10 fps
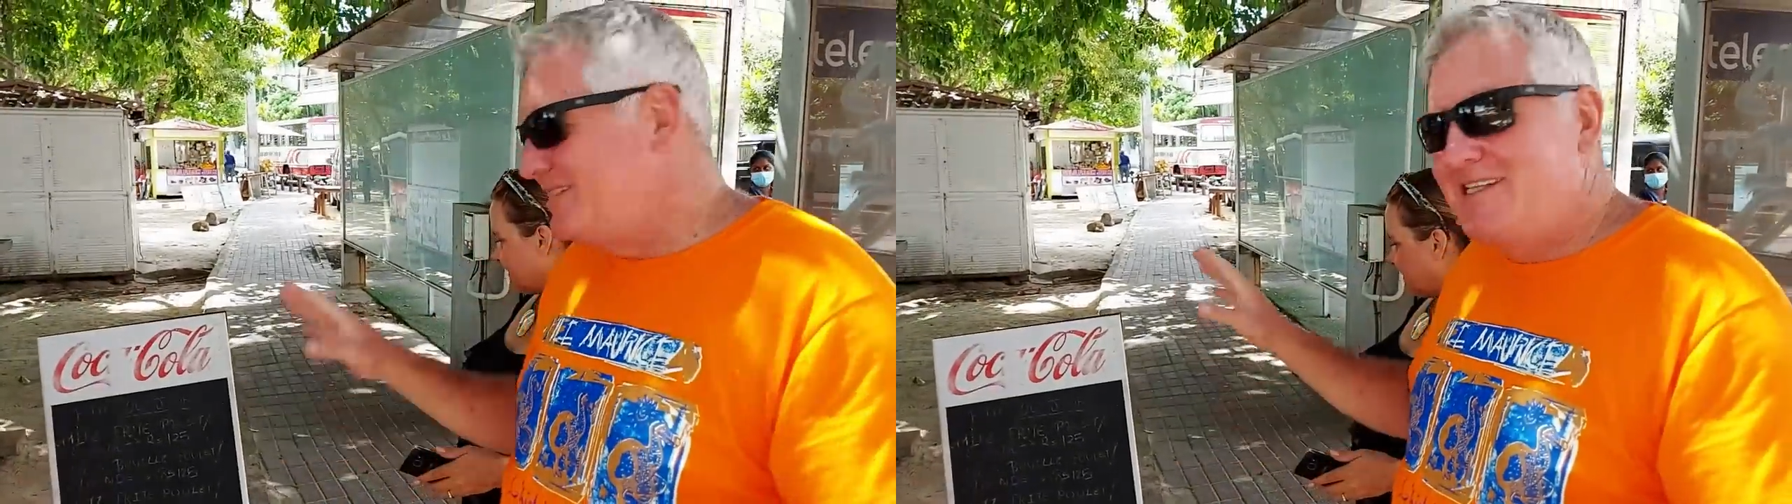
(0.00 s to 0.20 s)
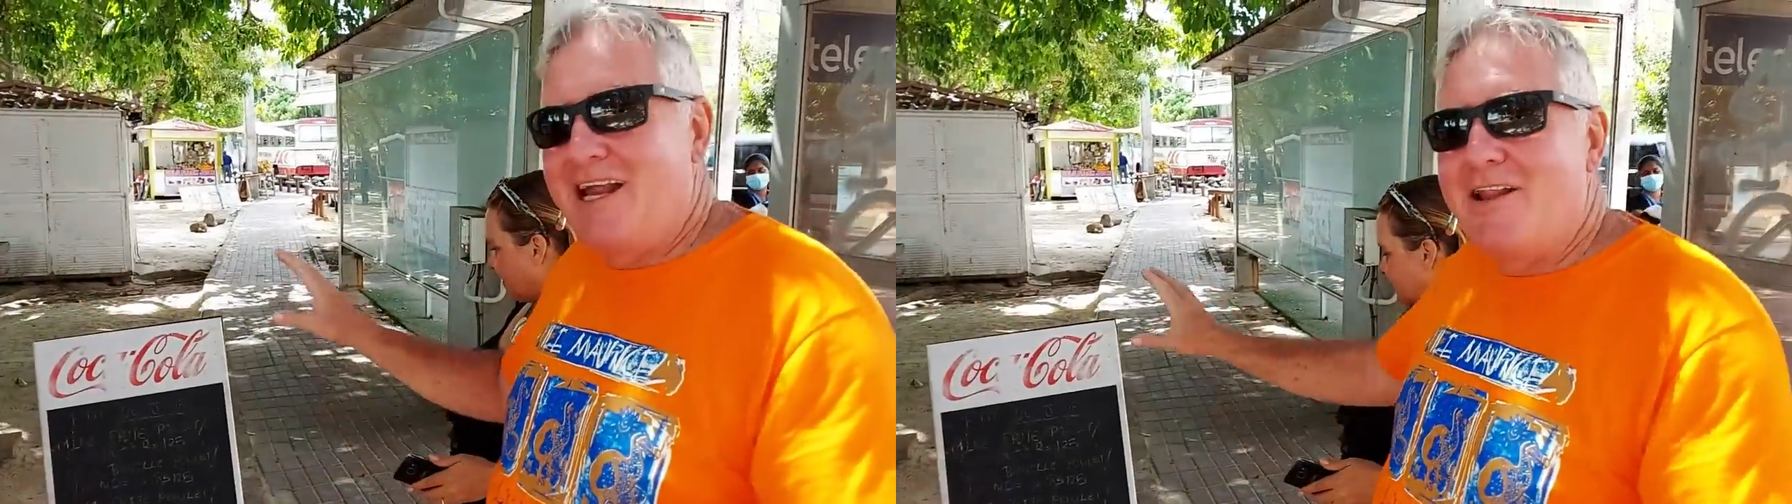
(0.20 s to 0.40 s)

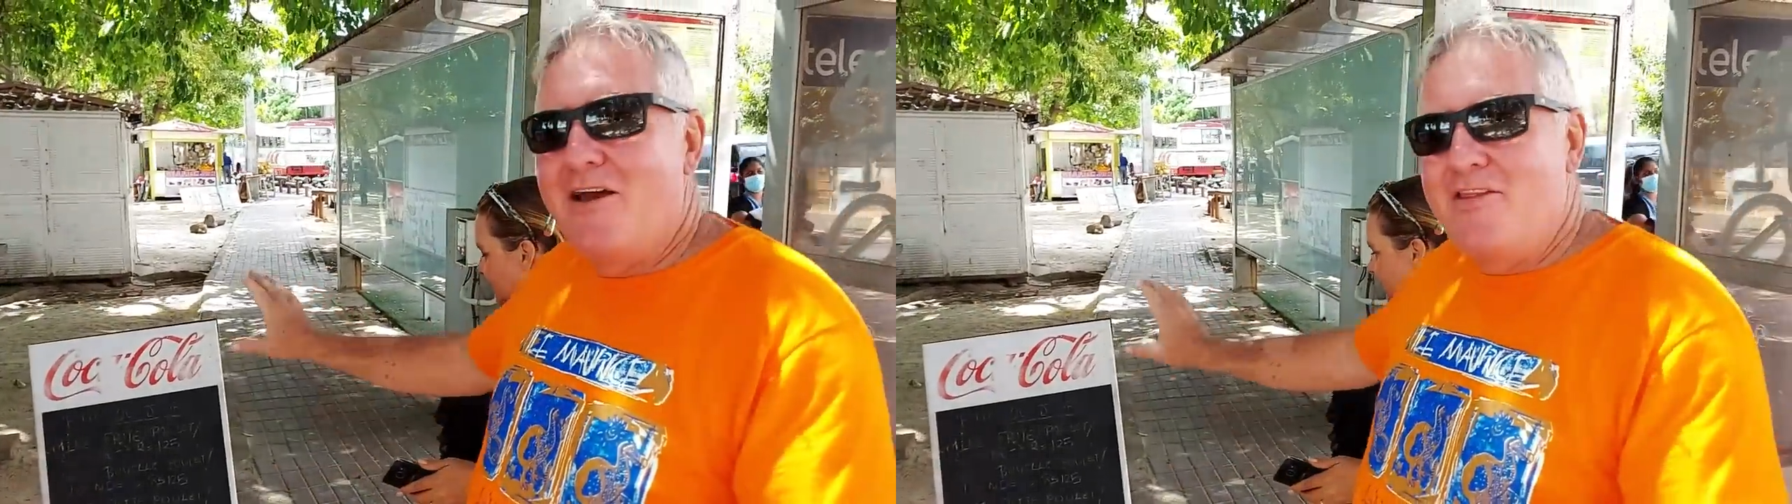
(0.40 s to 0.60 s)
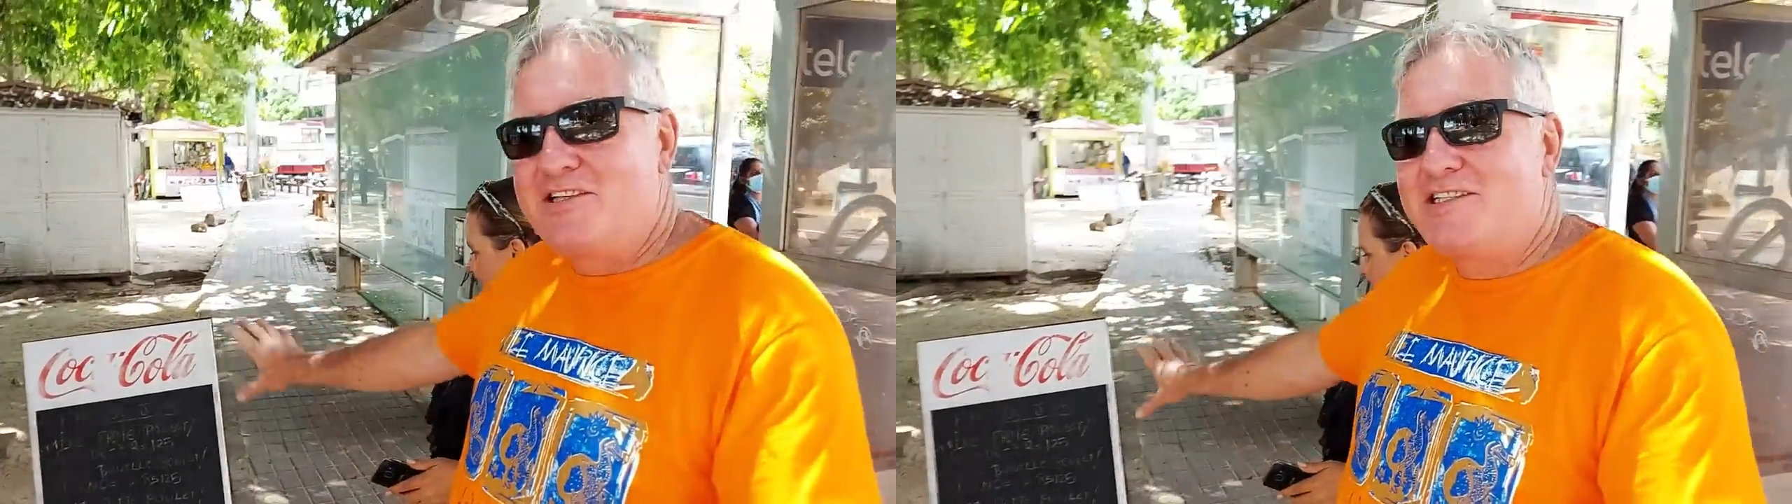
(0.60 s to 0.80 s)
is that
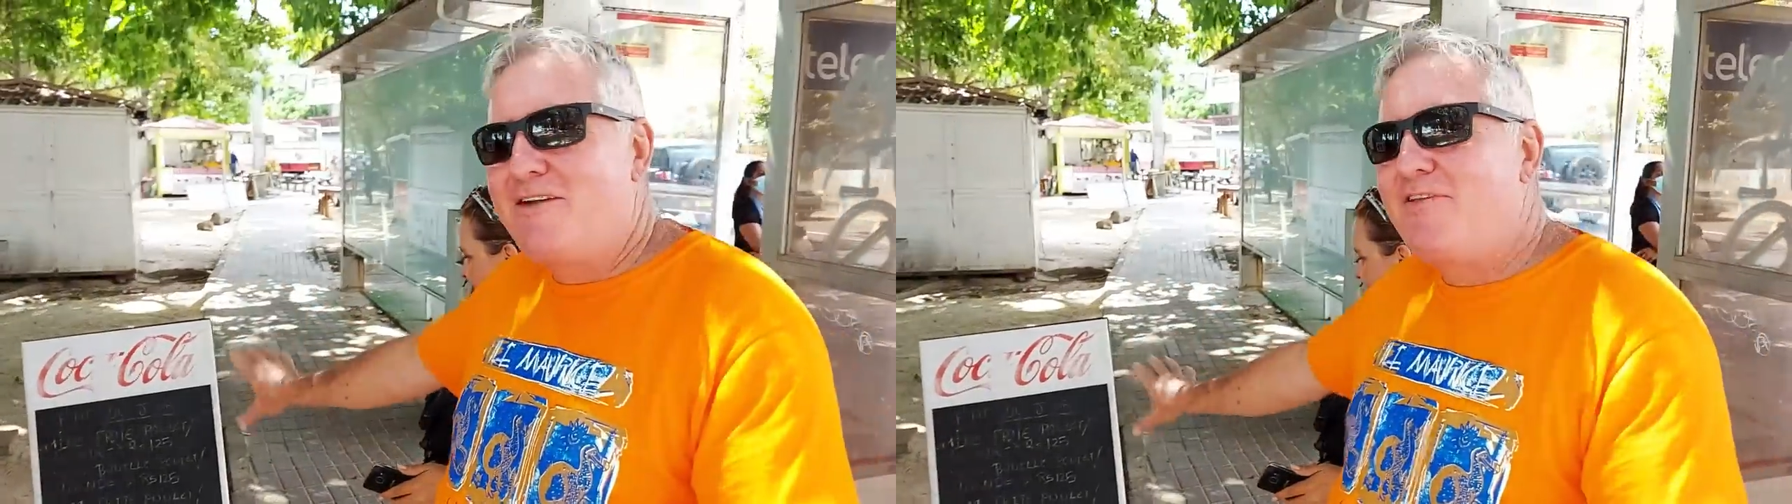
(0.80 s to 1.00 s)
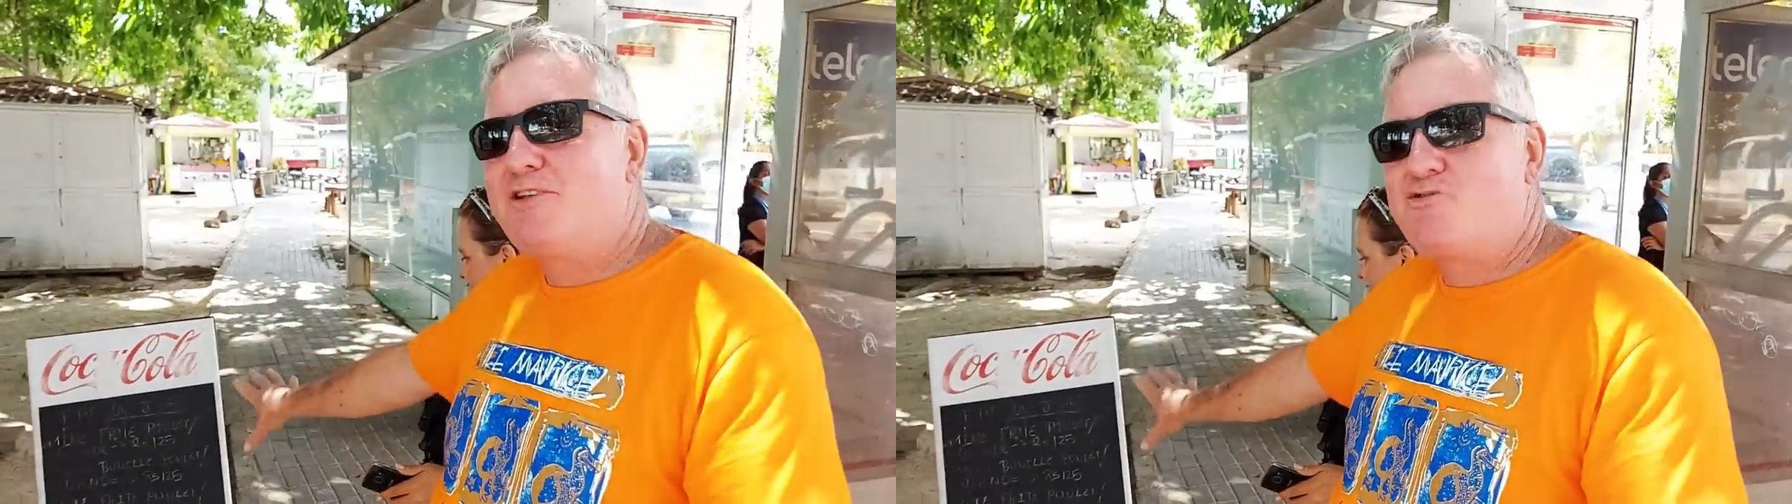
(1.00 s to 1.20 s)
the
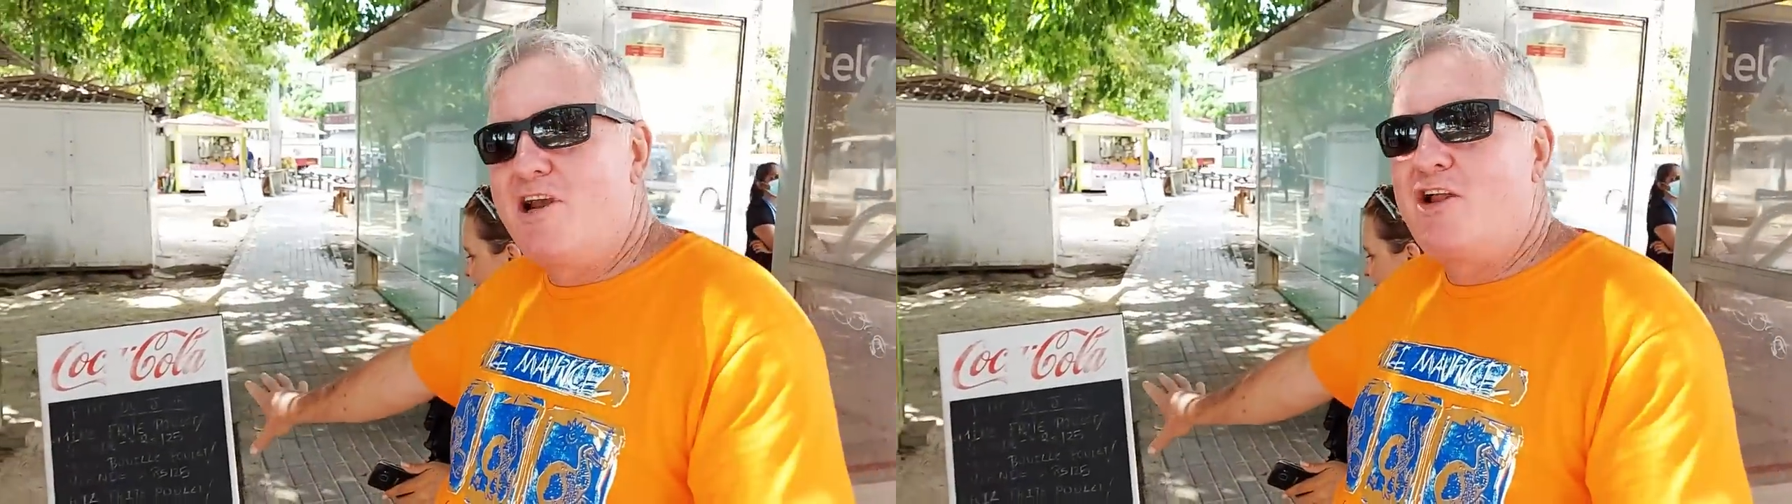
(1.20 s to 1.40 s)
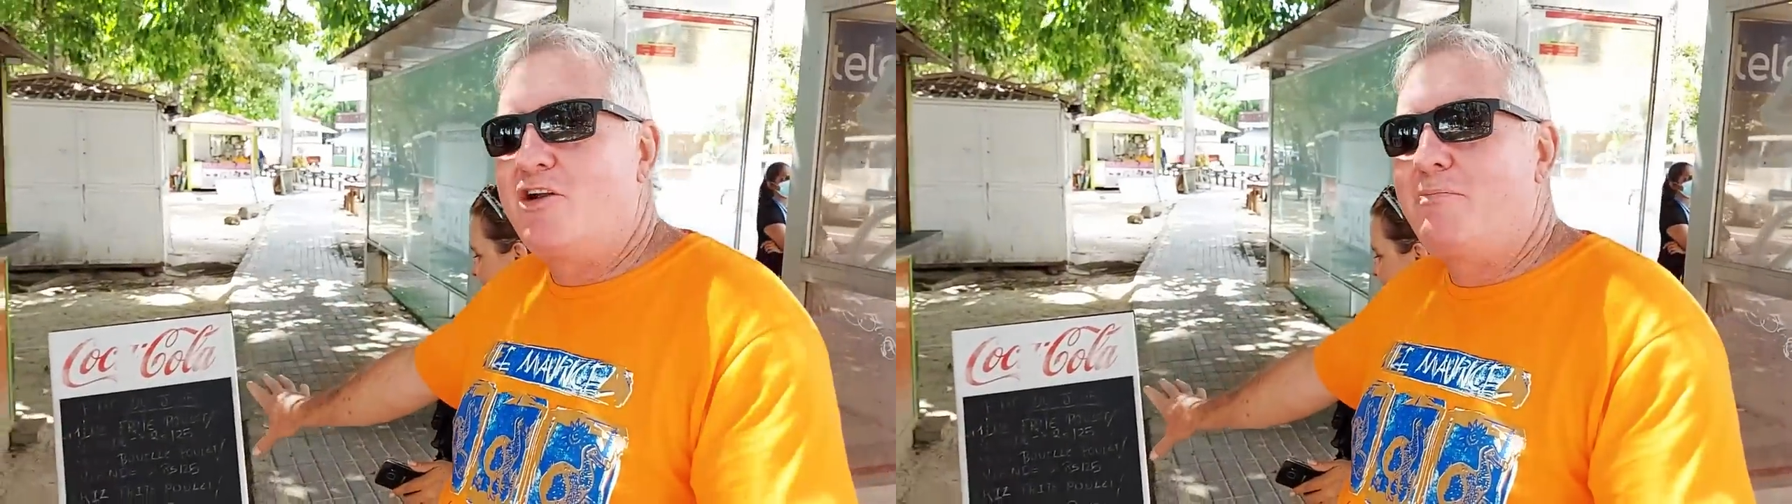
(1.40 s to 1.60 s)
stuff that's
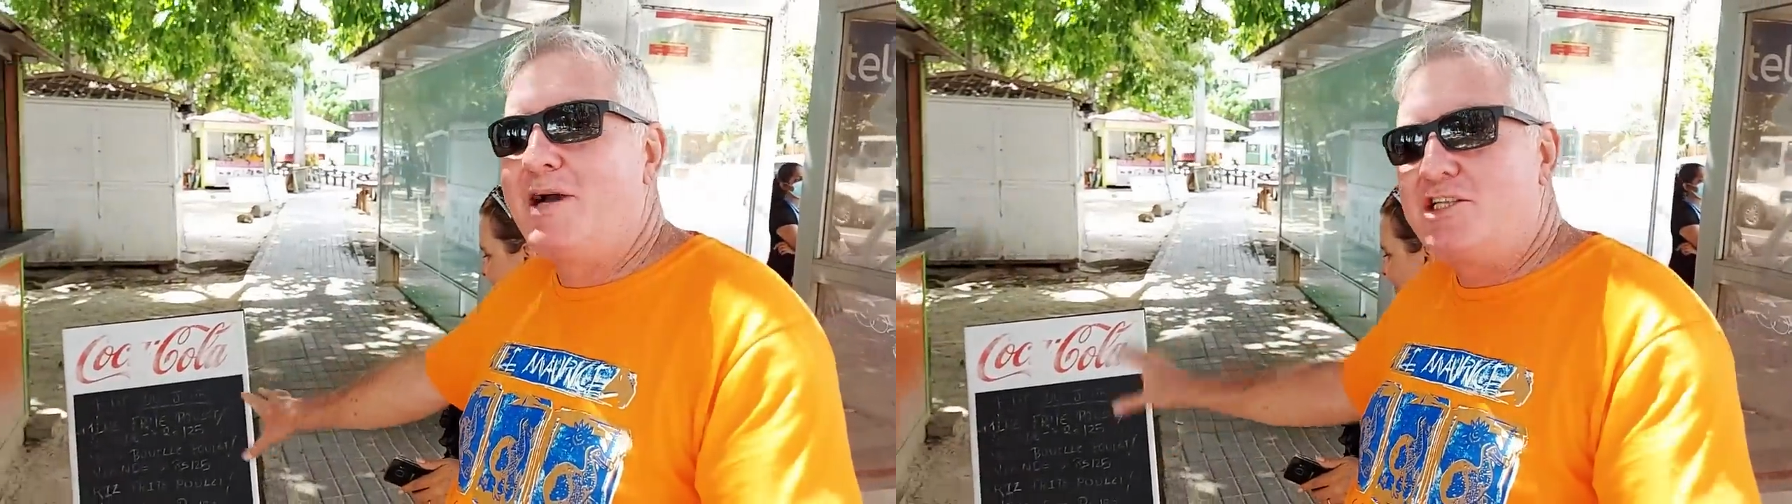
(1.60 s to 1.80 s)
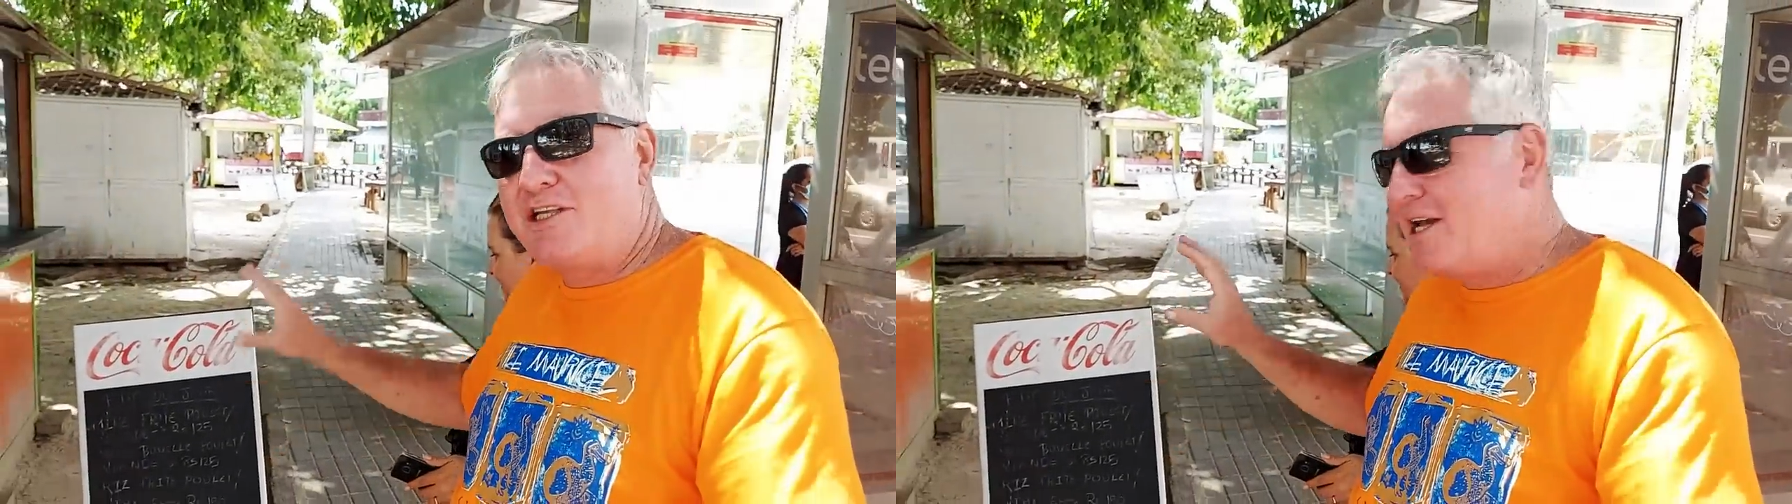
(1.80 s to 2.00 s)
really on a budget,